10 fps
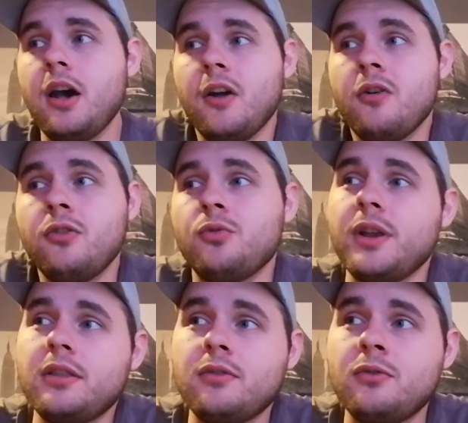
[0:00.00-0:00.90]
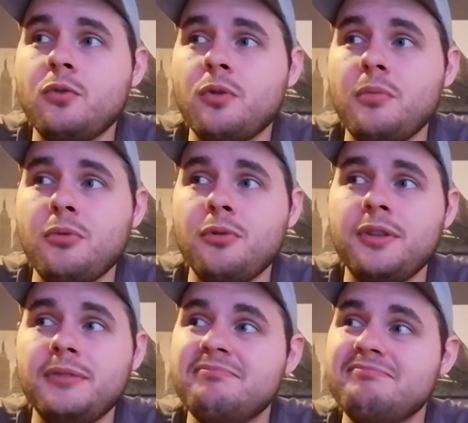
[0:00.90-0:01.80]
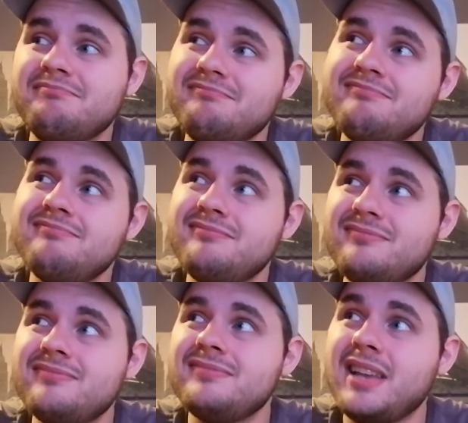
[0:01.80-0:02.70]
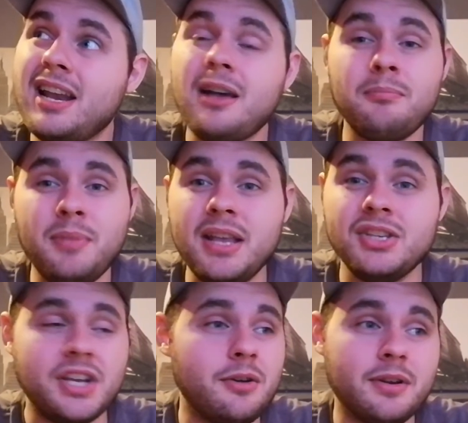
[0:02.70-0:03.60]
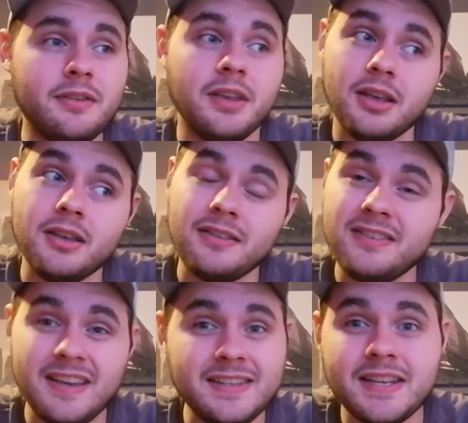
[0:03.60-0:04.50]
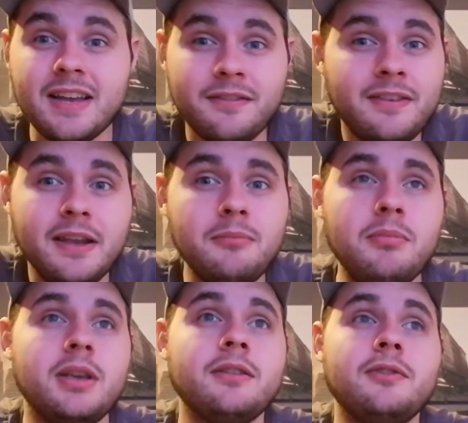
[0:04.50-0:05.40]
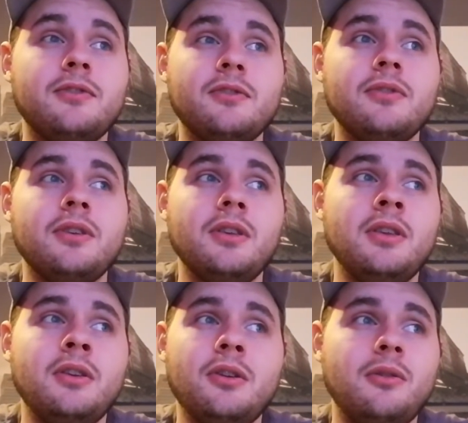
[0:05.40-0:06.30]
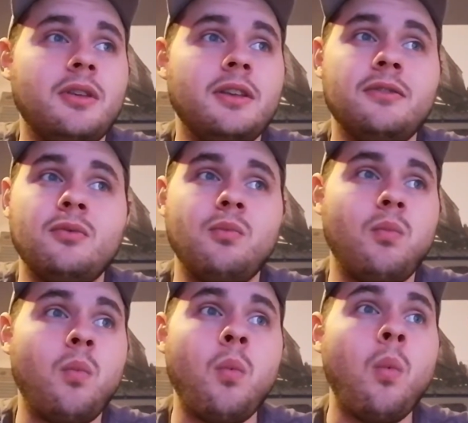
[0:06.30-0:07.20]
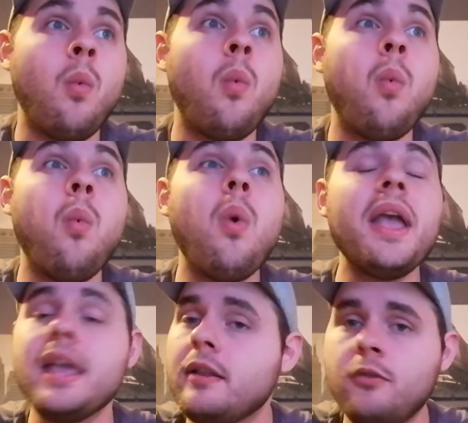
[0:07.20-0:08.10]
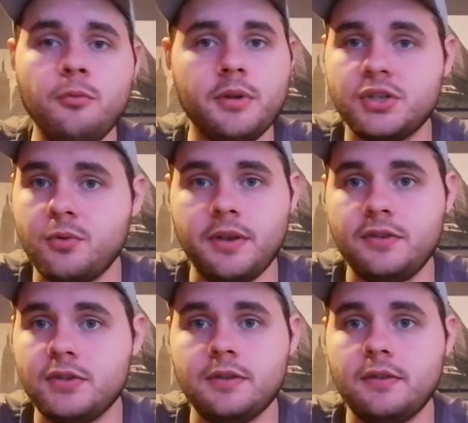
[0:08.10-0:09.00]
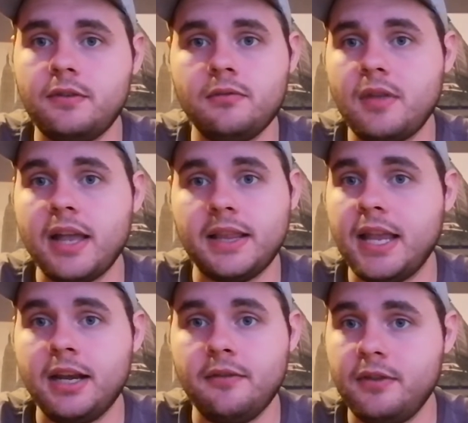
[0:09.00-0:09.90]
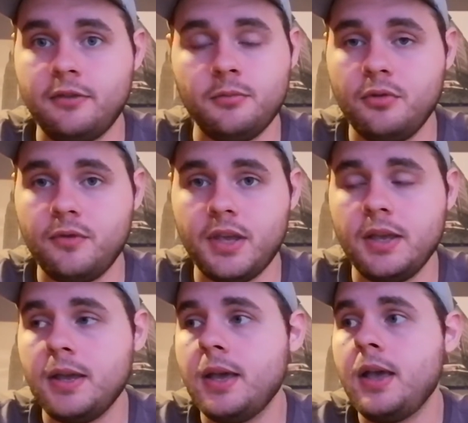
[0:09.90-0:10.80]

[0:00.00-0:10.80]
I can't rate the story more than, and I'm being generous here, 6 out of 10 because, there's way too much questions at the end of this movie.